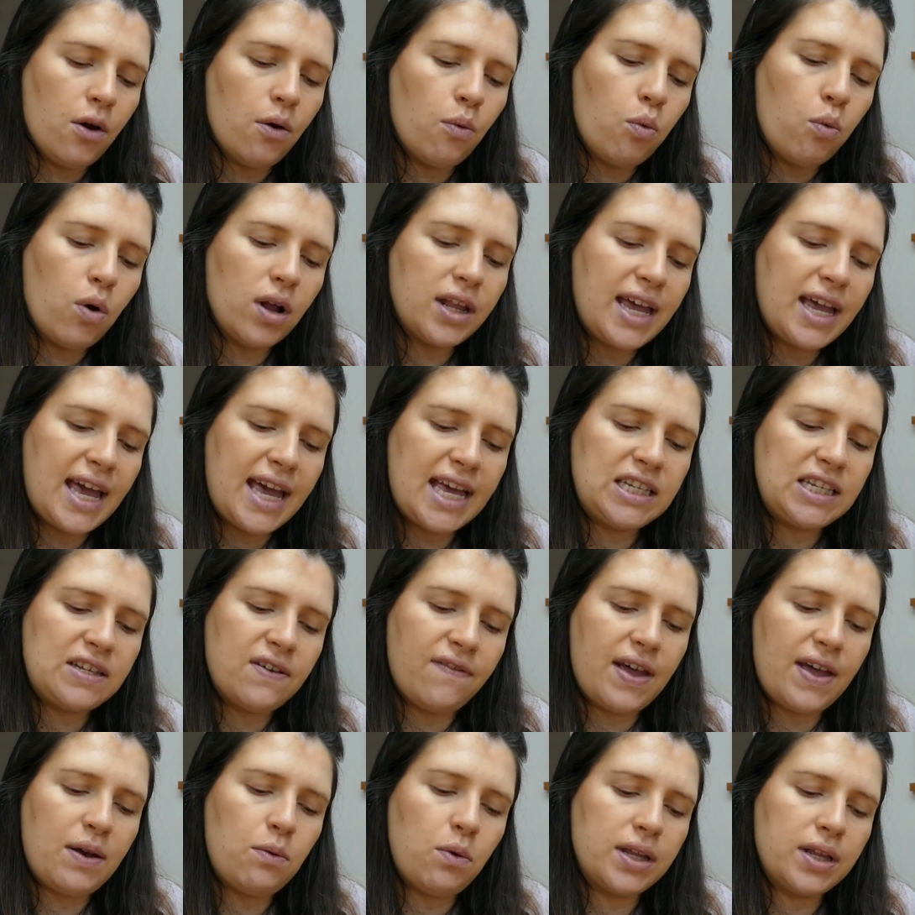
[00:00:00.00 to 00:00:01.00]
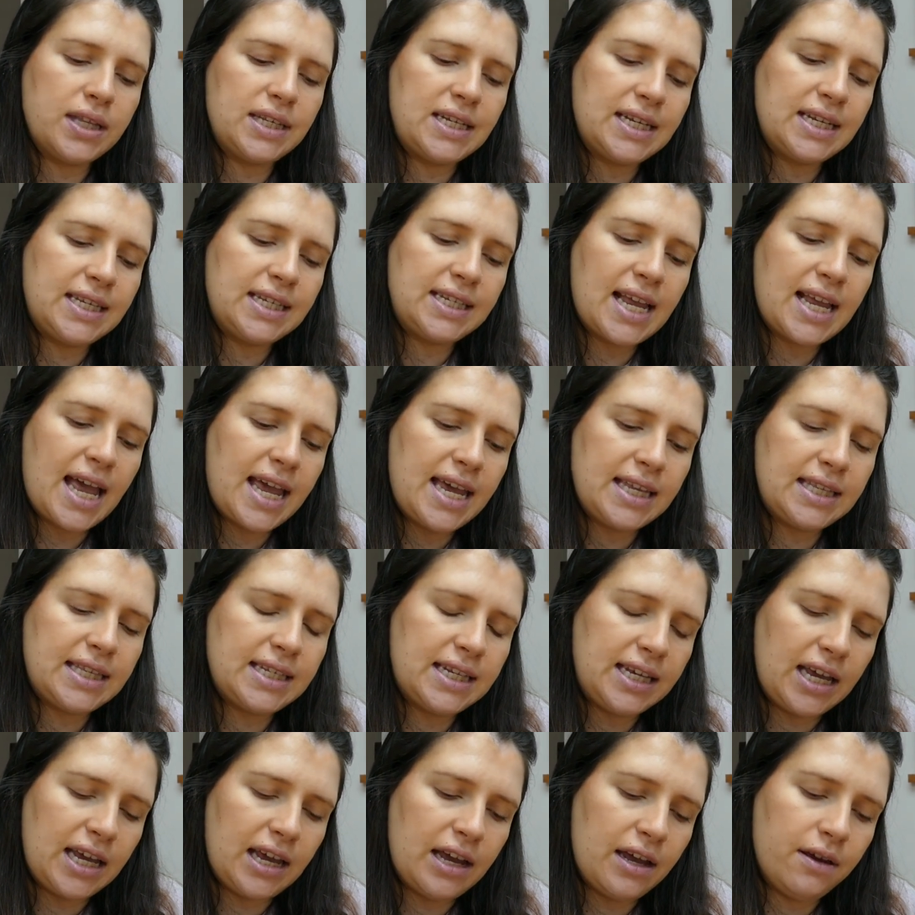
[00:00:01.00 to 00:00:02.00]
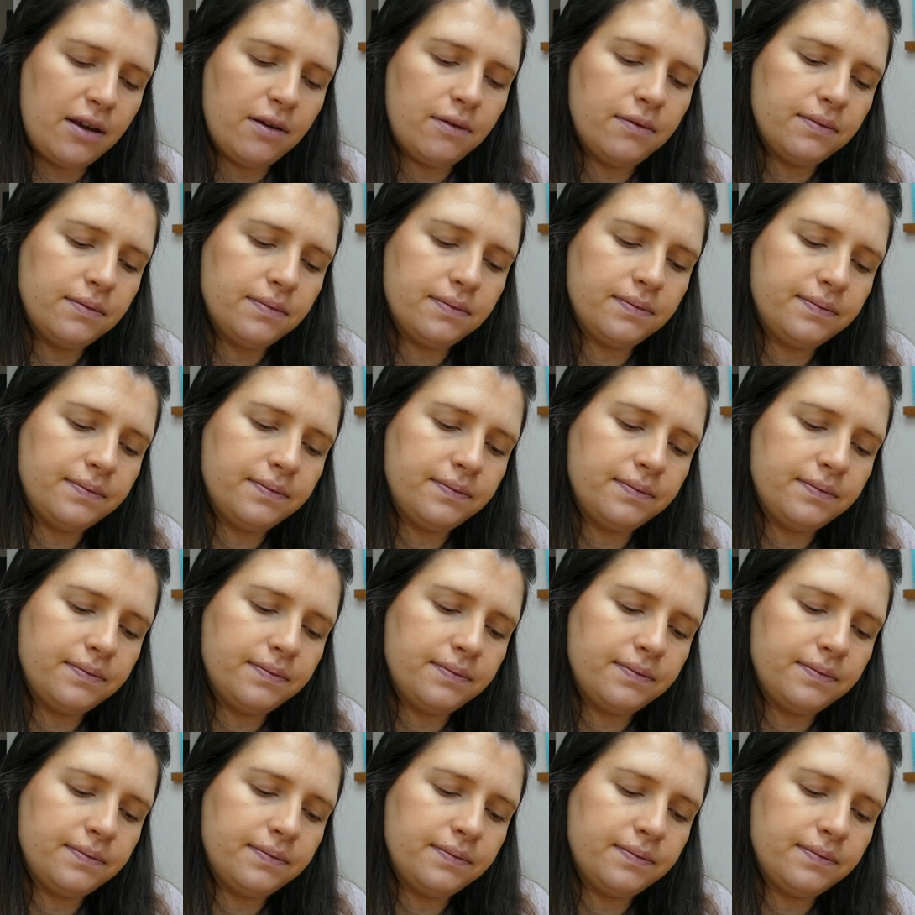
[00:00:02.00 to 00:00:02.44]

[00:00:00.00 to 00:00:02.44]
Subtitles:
what it is that they want to say to you.